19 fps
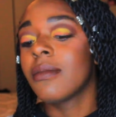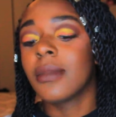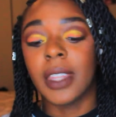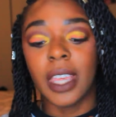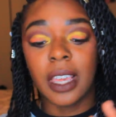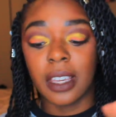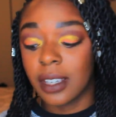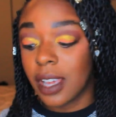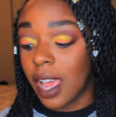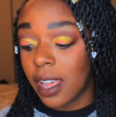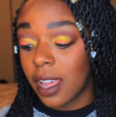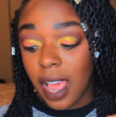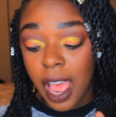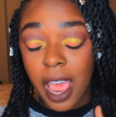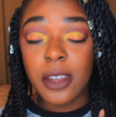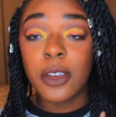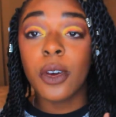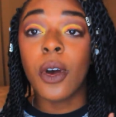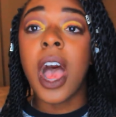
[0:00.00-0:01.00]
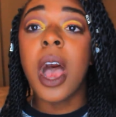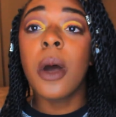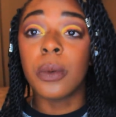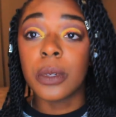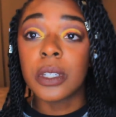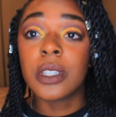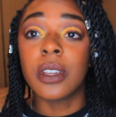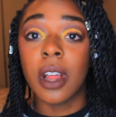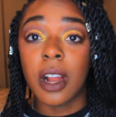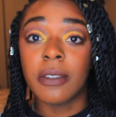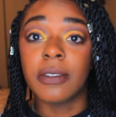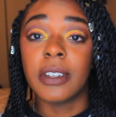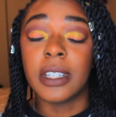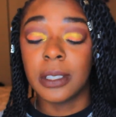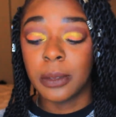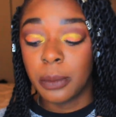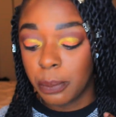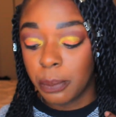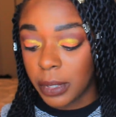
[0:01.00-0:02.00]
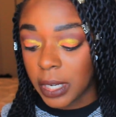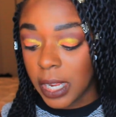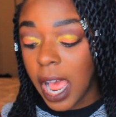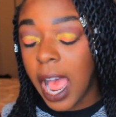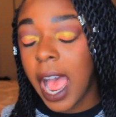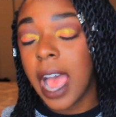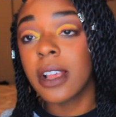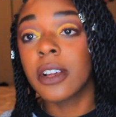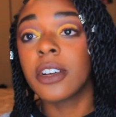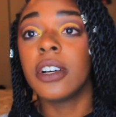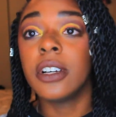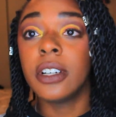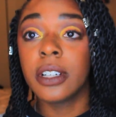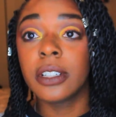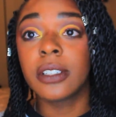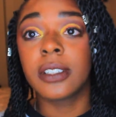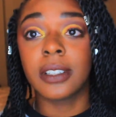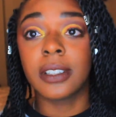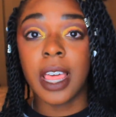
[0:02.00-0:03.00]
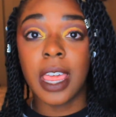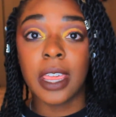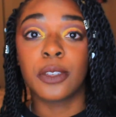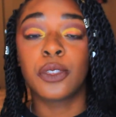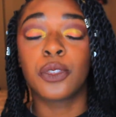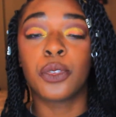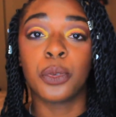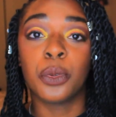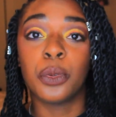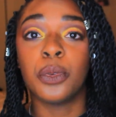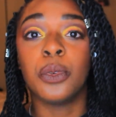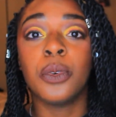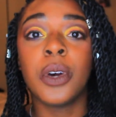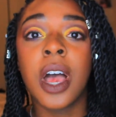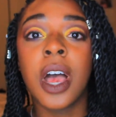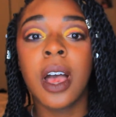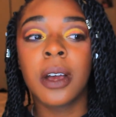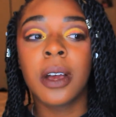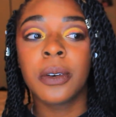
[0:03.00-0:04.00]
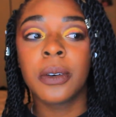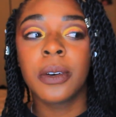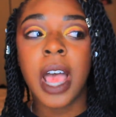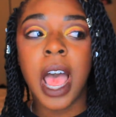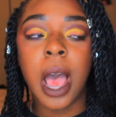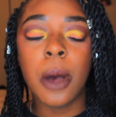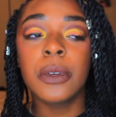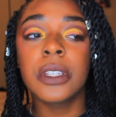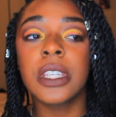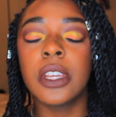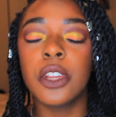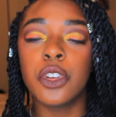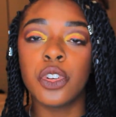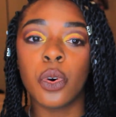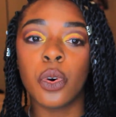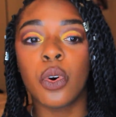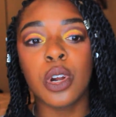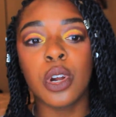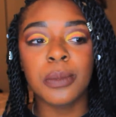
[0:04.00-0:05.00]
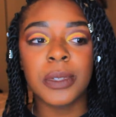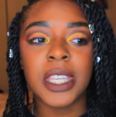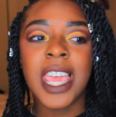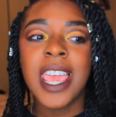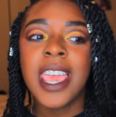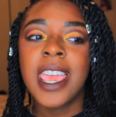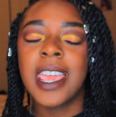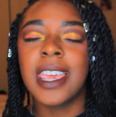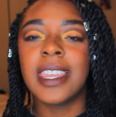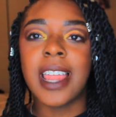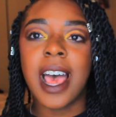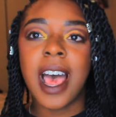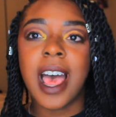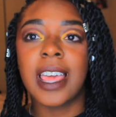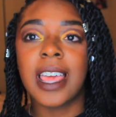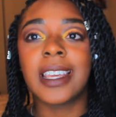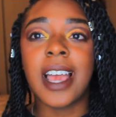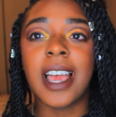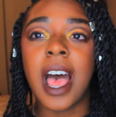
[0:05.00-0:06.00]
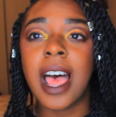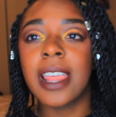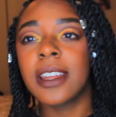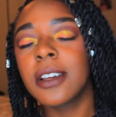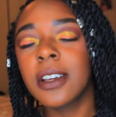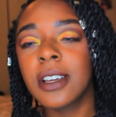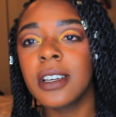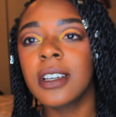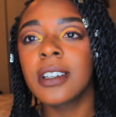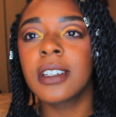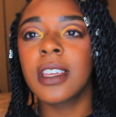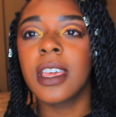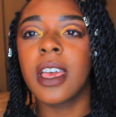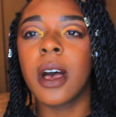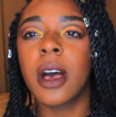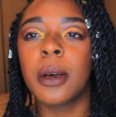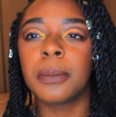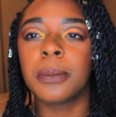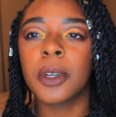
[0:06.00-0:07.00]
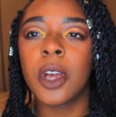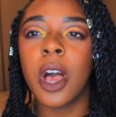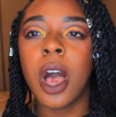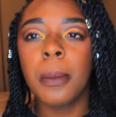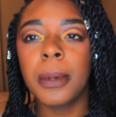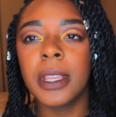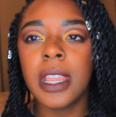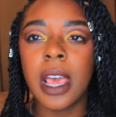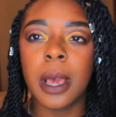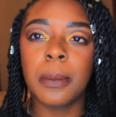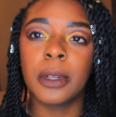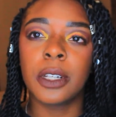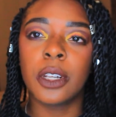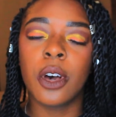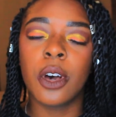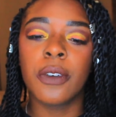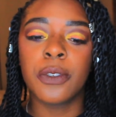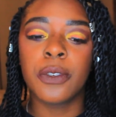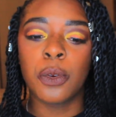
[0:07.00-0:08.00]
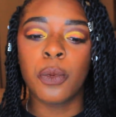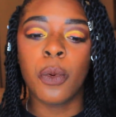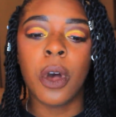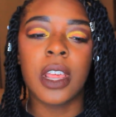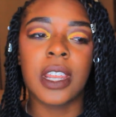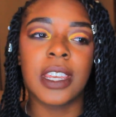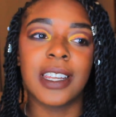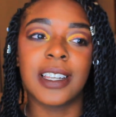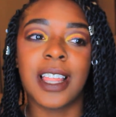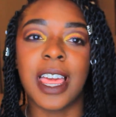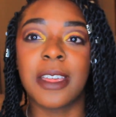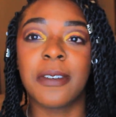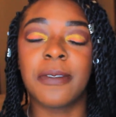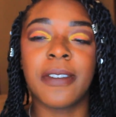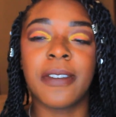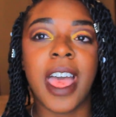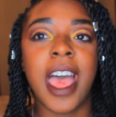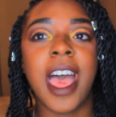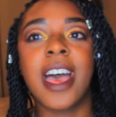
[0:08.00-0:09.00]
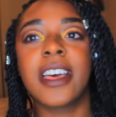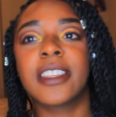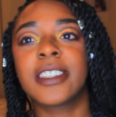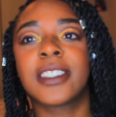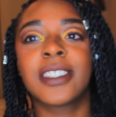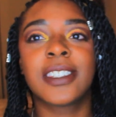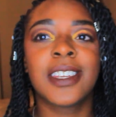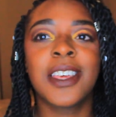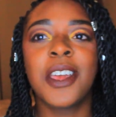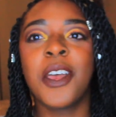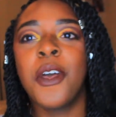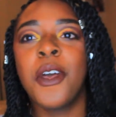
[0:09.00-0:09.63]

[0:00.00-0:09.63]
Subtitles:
I know I was starving, but I cooked like through. I was in the dorms and I kind of cooked. Comment down below if you want any like fast